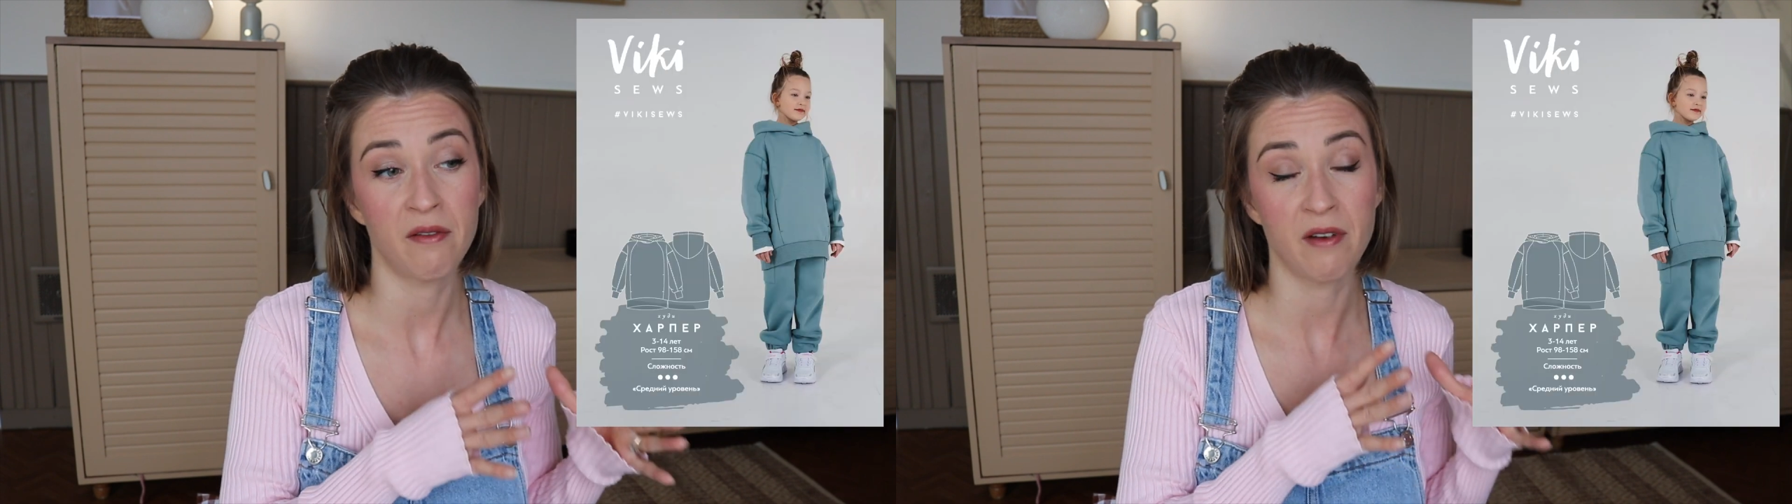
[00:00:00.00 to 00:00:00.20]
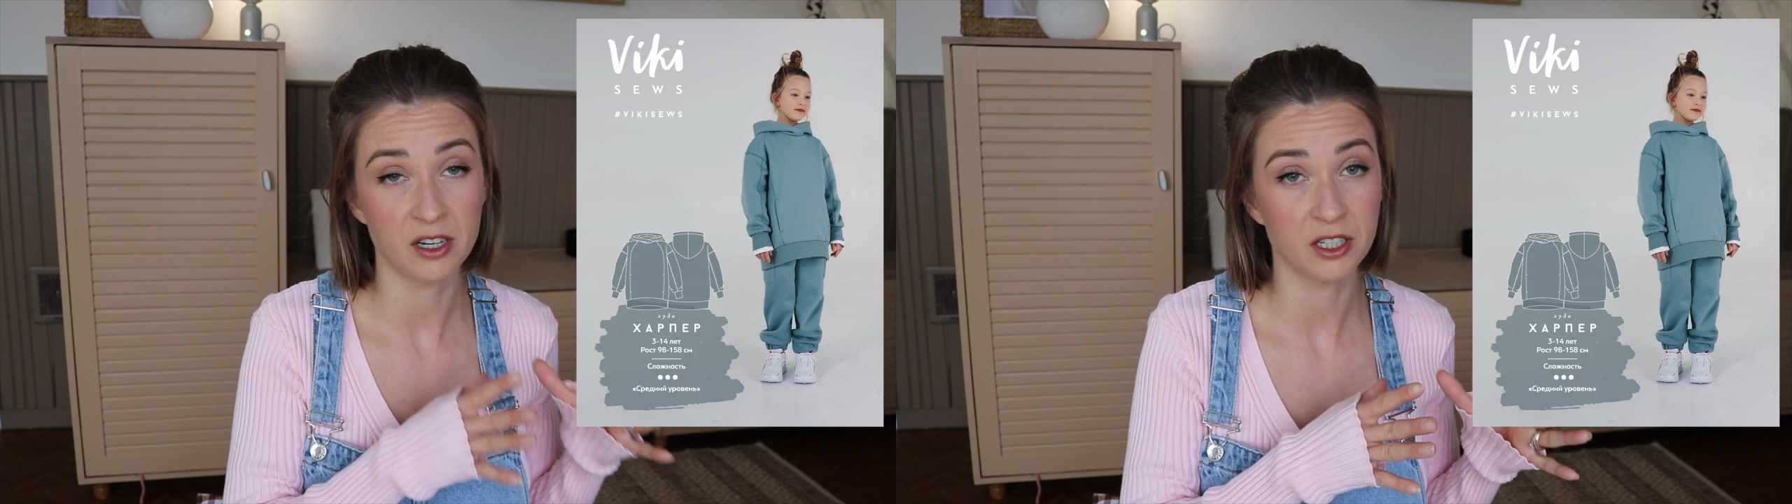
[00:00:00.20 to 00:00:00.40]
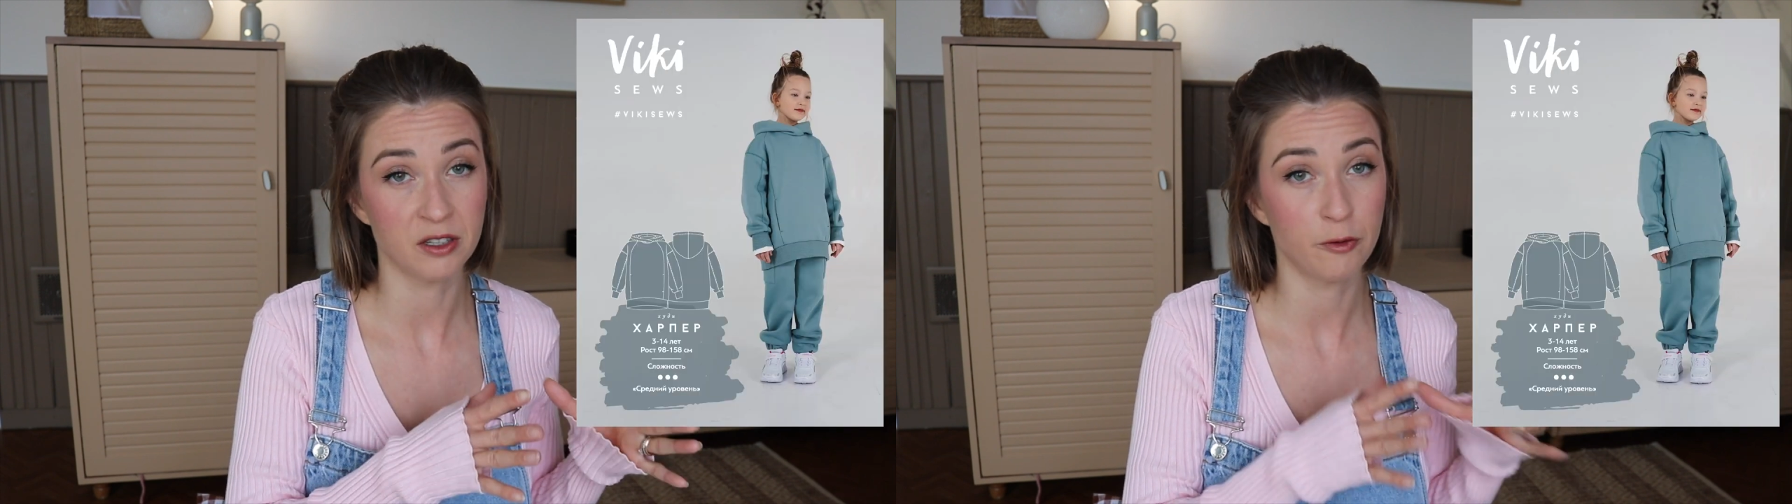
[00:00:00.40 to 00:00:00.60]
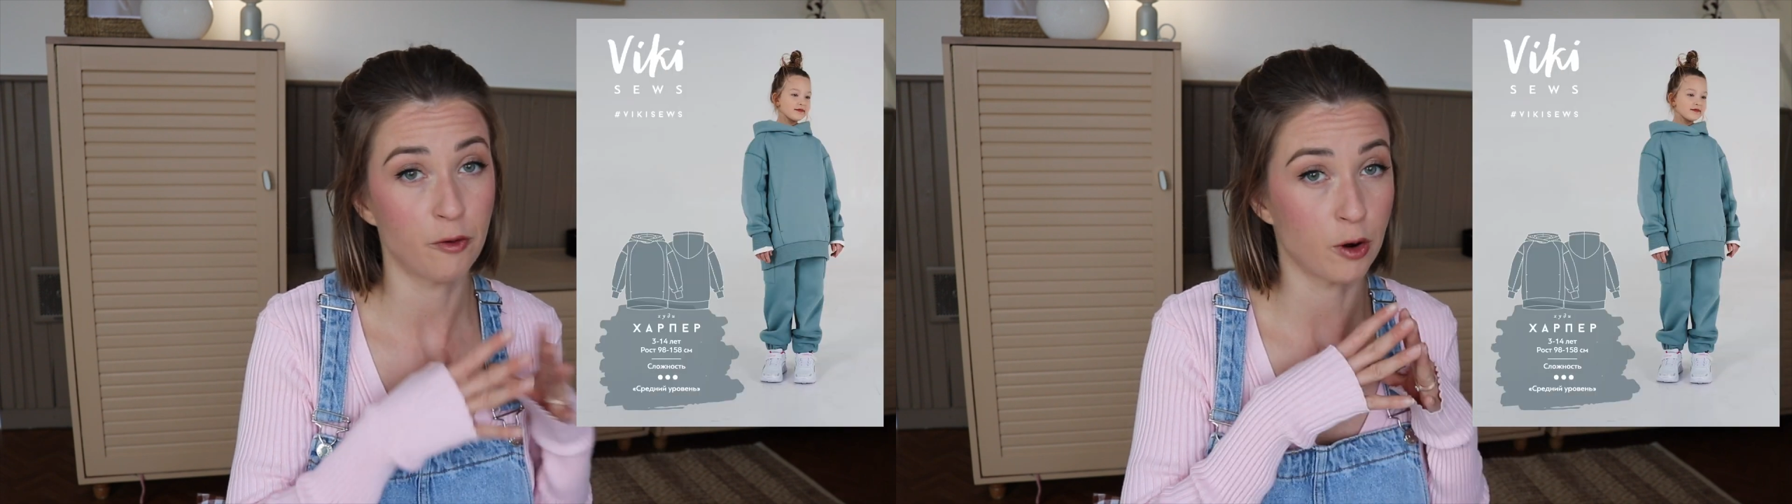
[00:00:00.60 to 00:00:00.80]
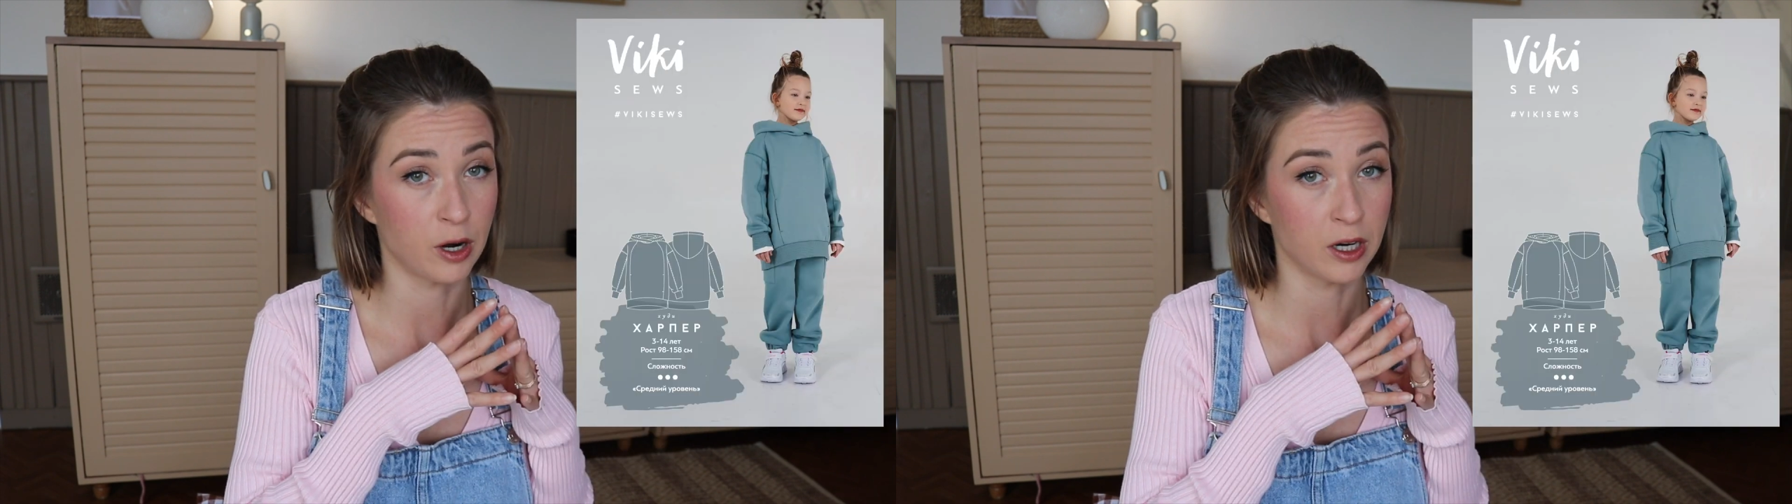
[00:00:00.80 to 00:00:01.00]
version
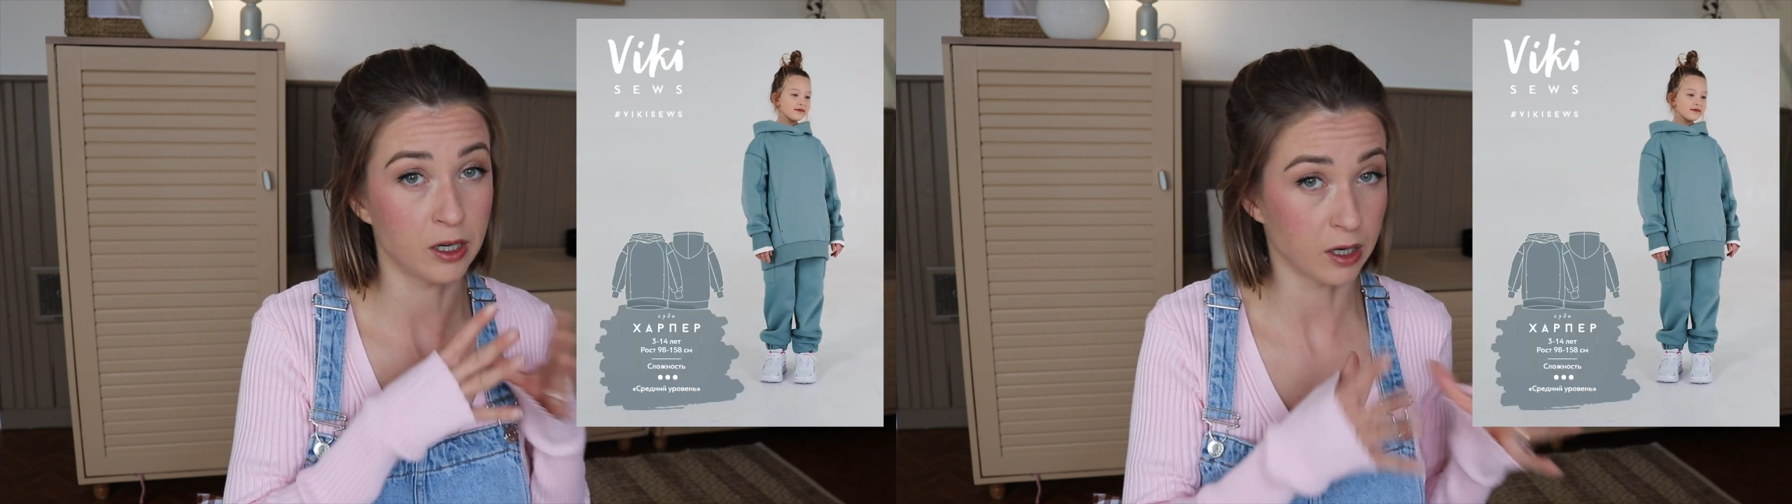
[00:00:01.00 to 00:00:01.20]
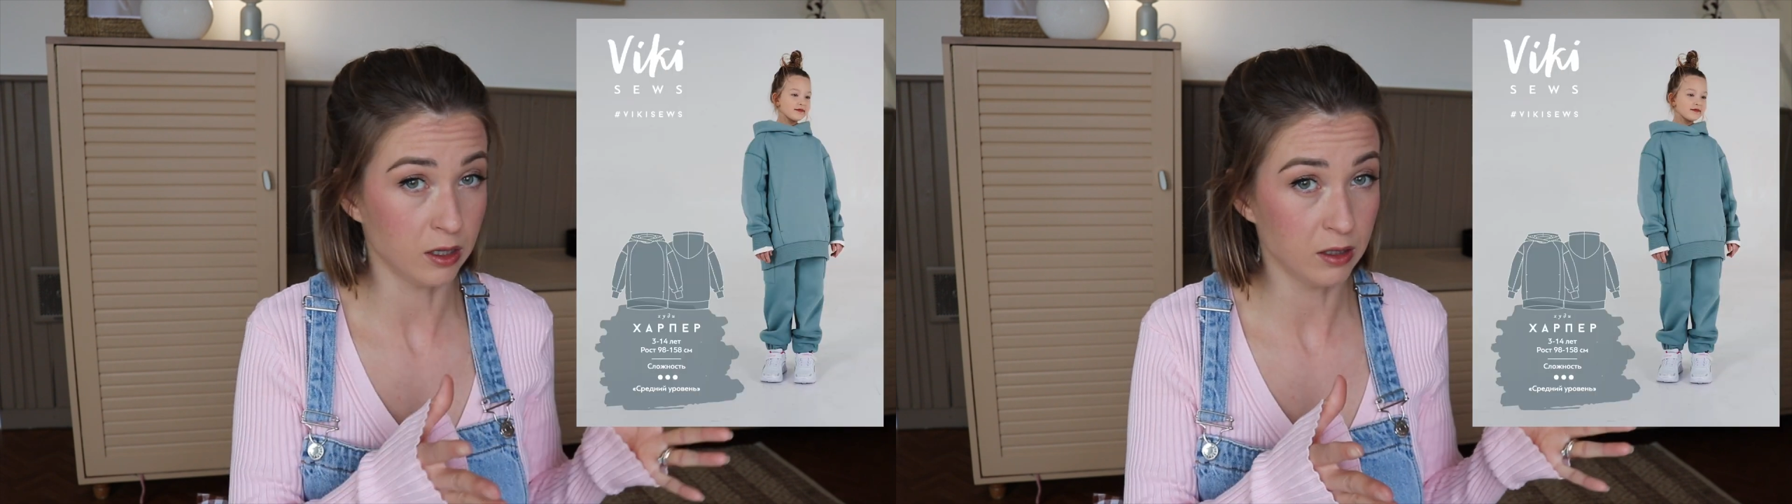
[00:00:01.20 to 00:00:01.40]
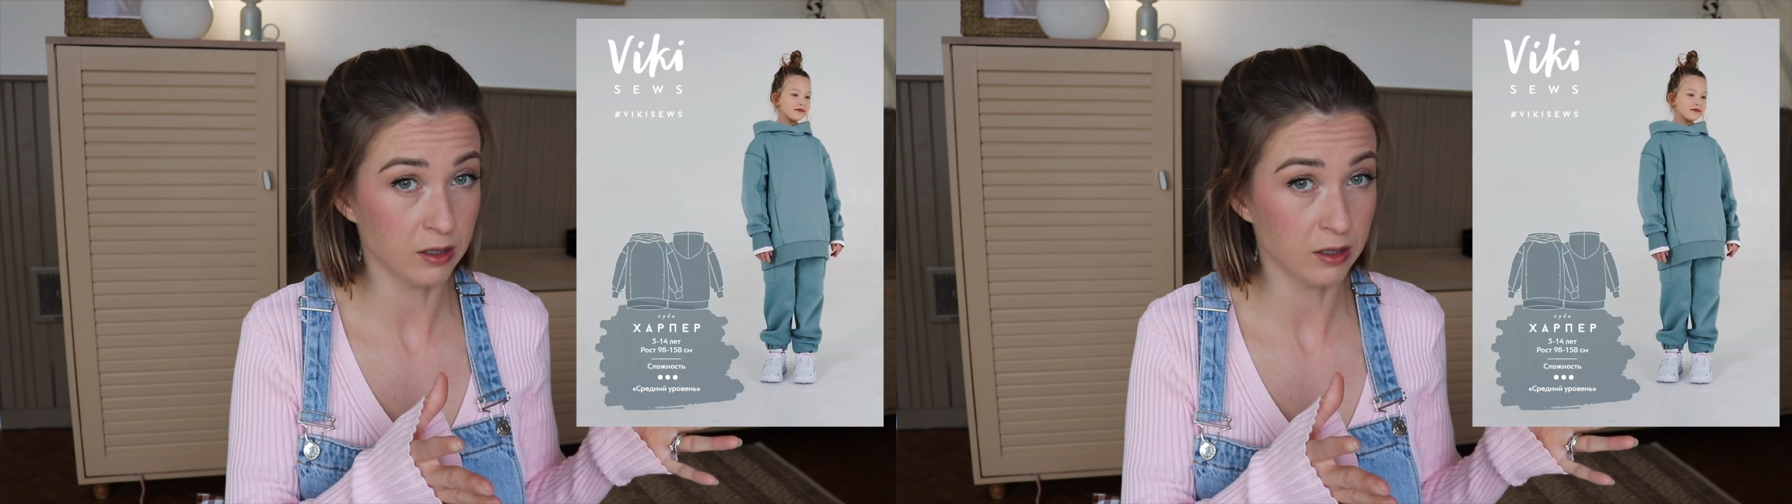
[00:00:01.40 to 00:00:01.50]
for a girl,